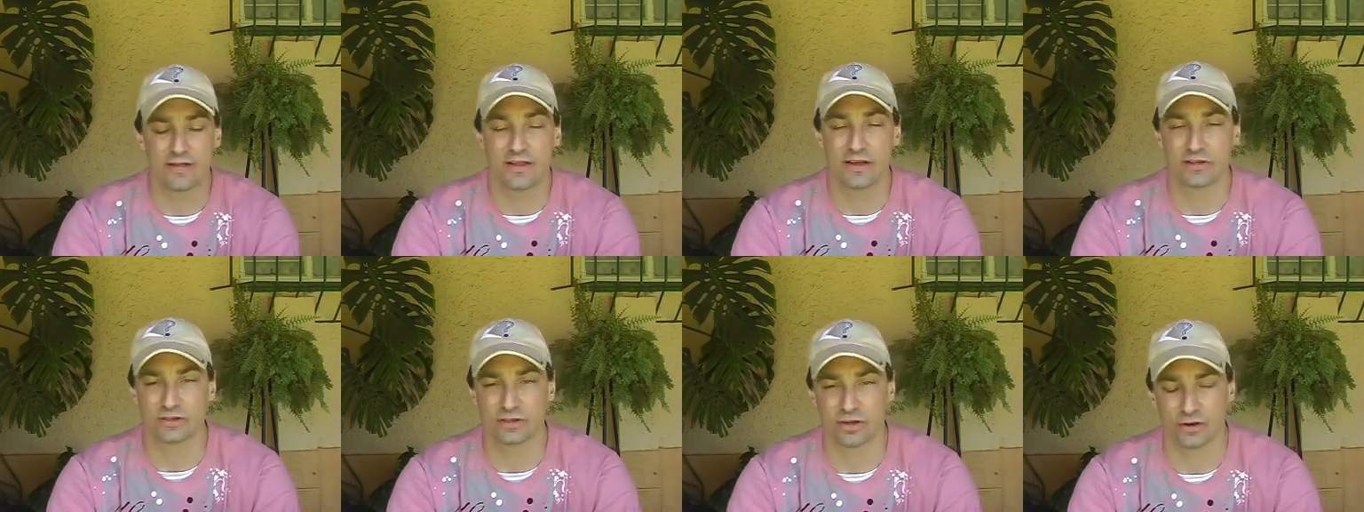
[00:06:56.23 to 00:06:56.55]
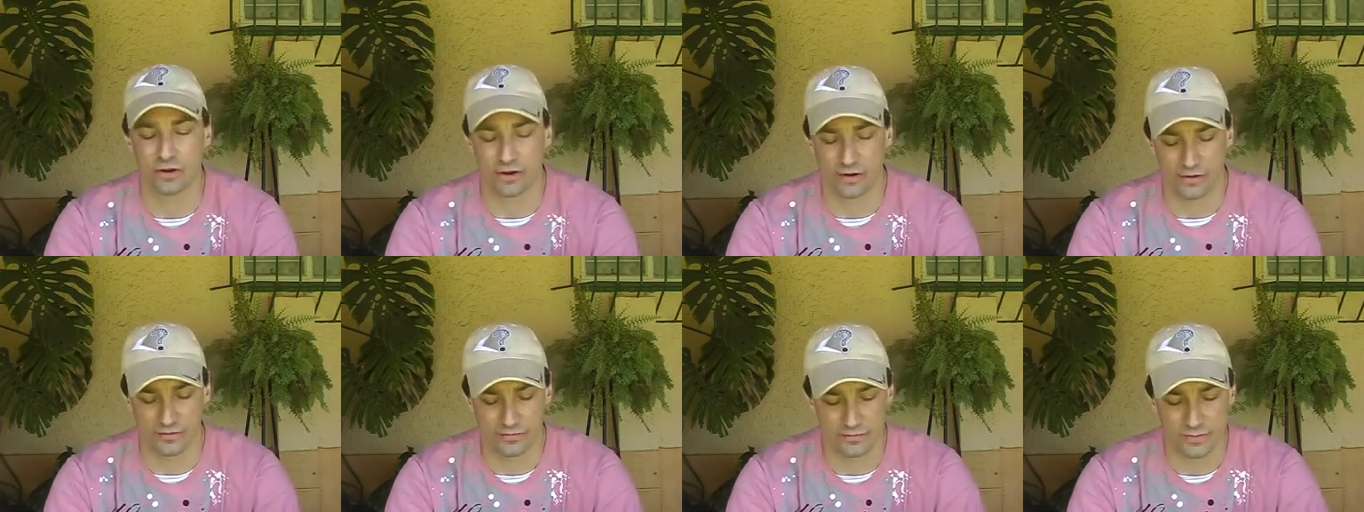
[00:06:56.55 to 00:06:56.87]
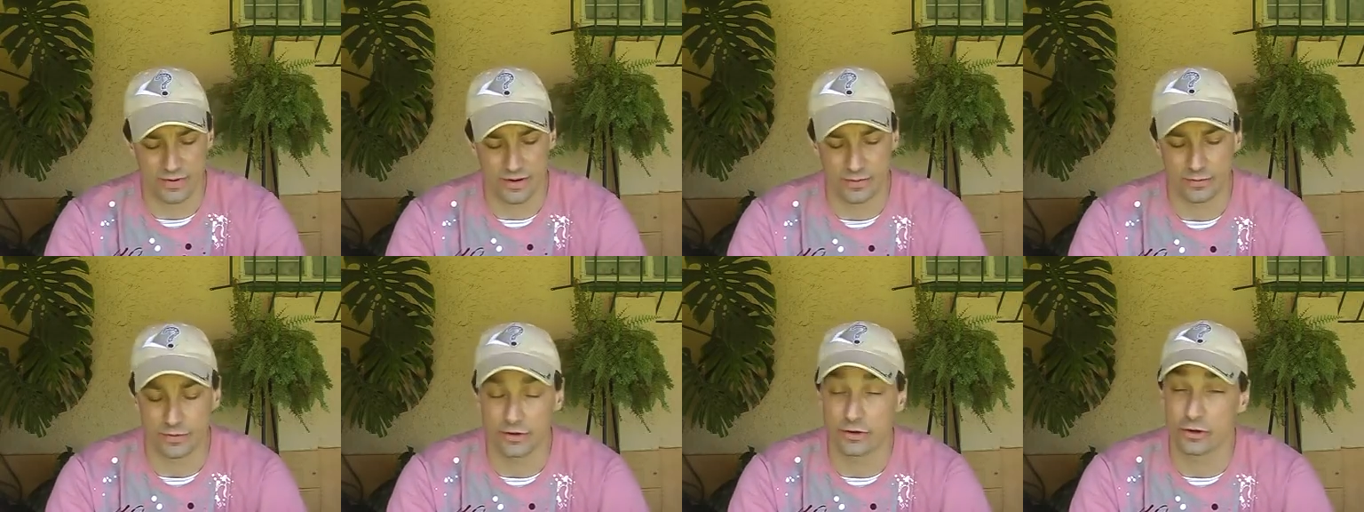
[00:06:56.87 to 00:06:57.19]
There's a lot of
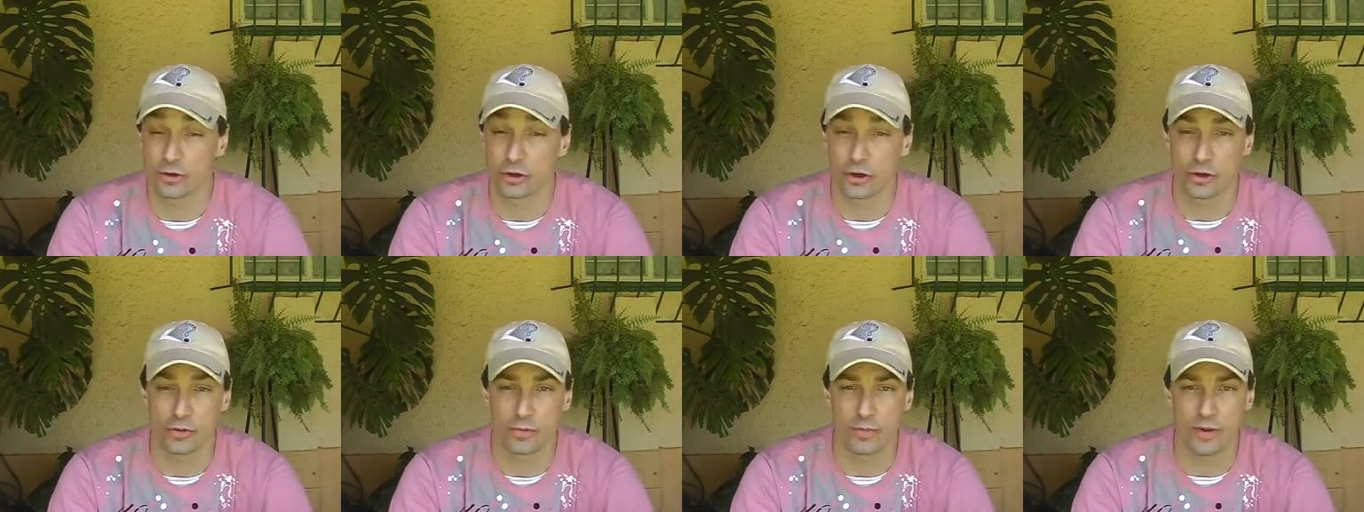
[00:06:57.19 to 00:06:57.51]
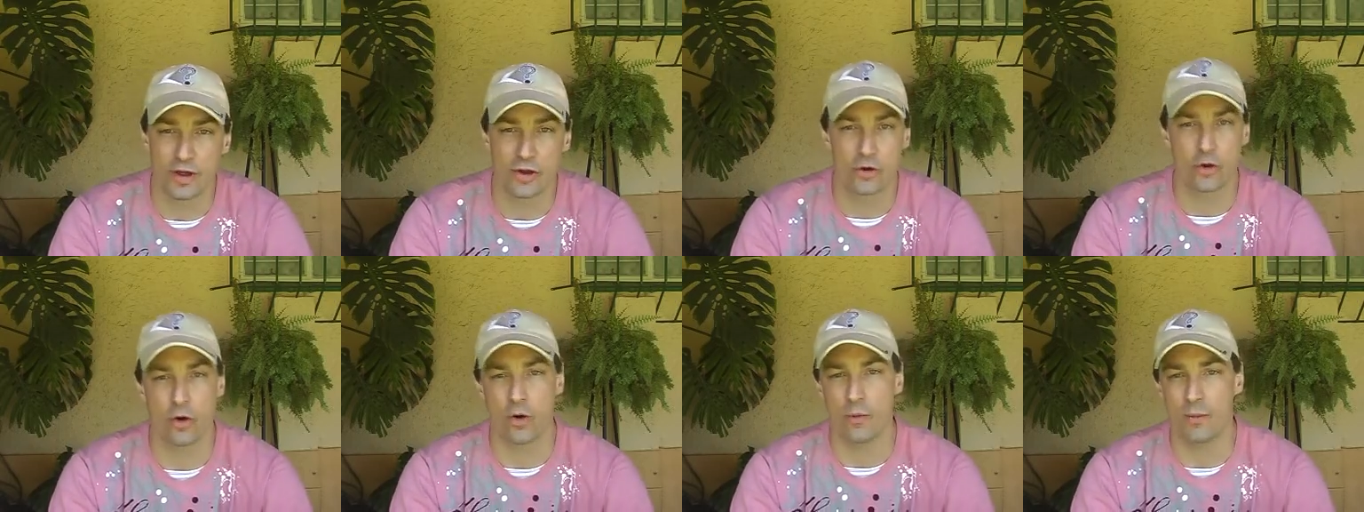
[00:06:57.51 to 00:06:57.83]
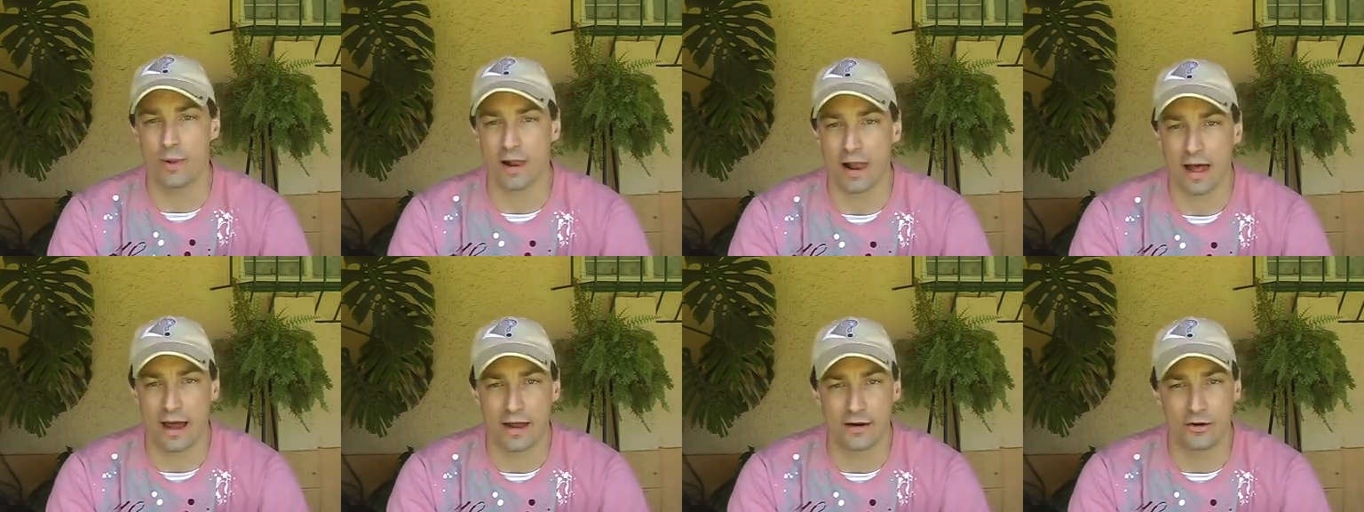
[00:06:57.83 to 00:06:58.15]
people. It could be a
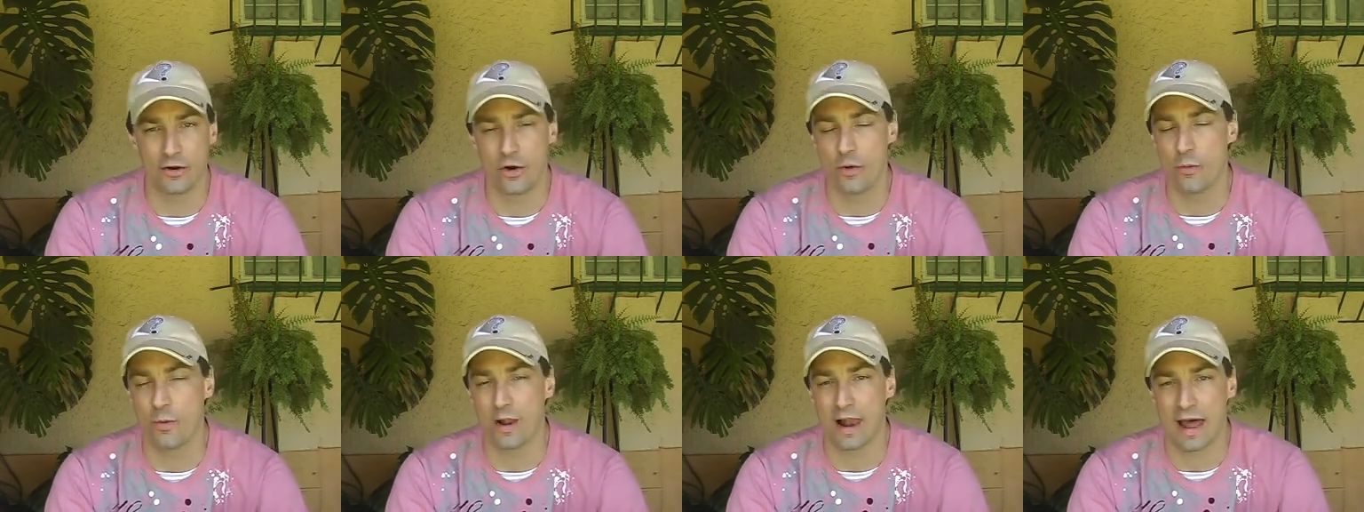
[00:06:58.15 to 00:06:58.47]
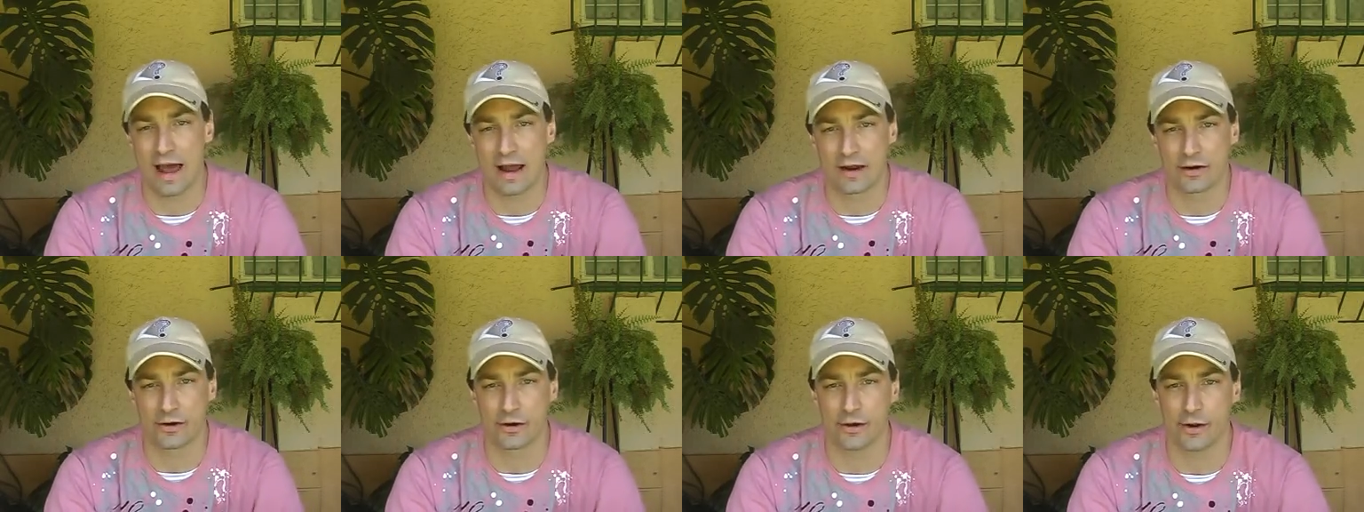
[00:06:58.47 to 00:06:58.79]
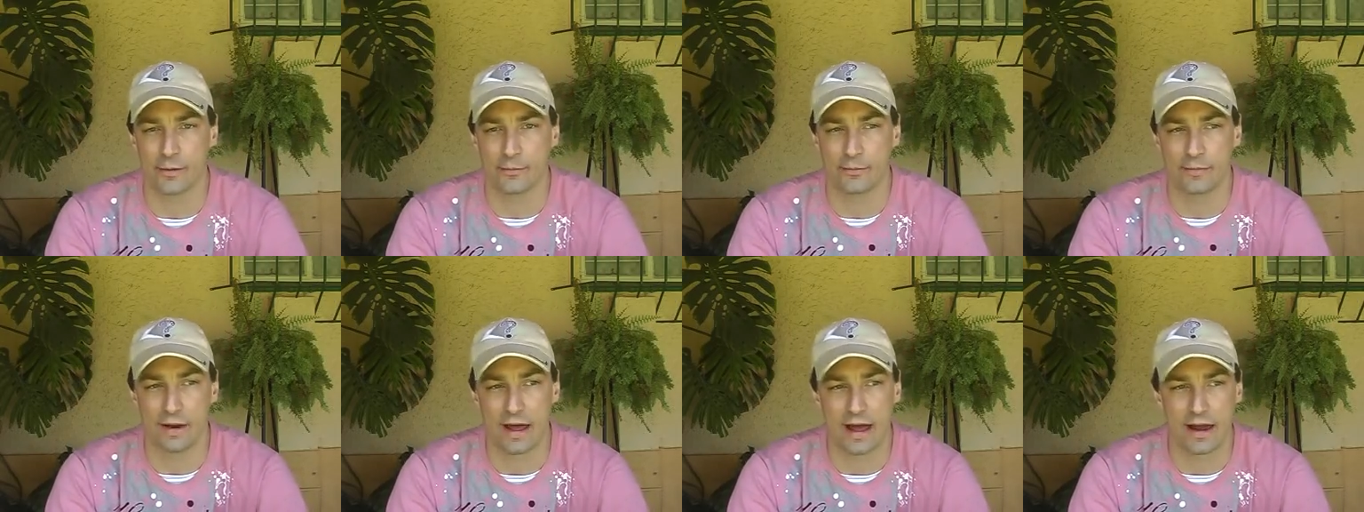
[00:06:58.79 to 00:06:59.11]
normal
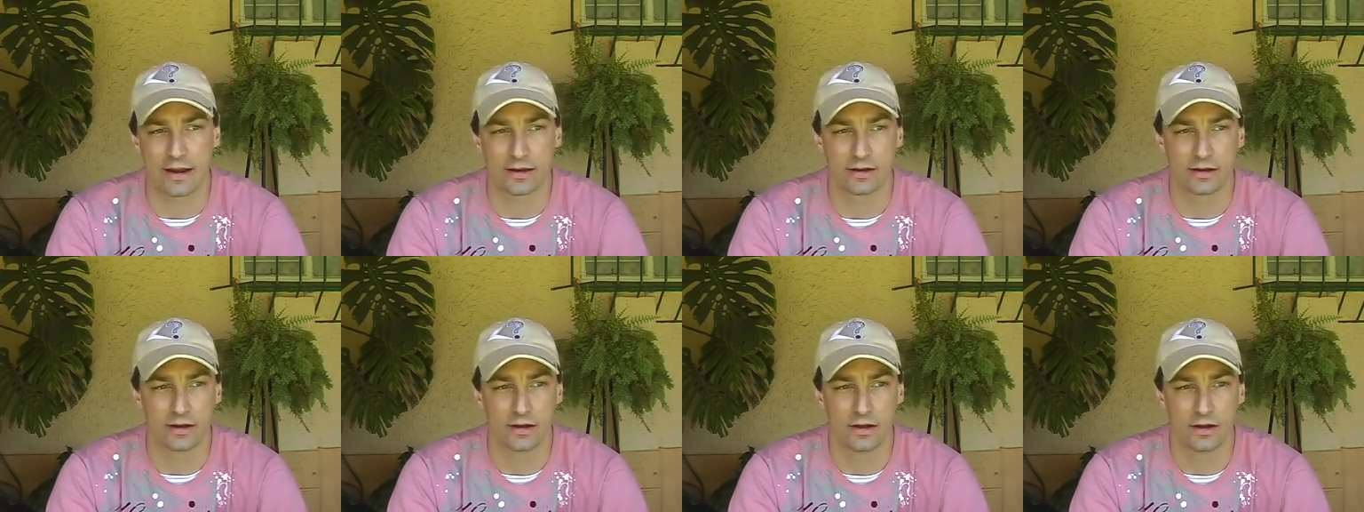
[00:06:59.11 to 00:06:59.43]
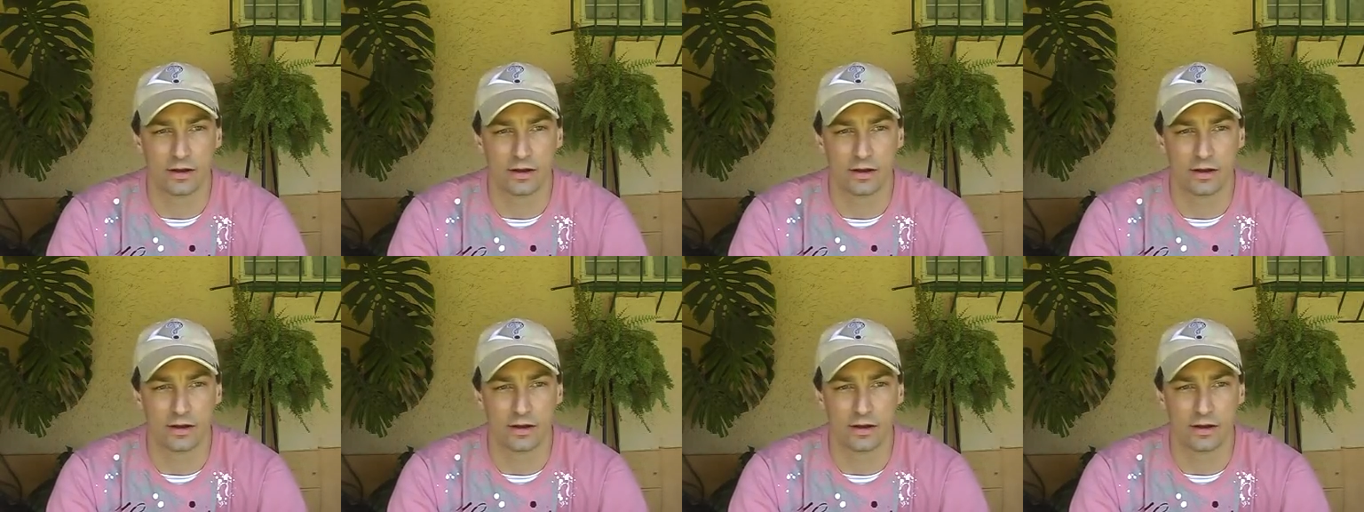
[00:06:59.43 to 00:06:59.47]
acronym like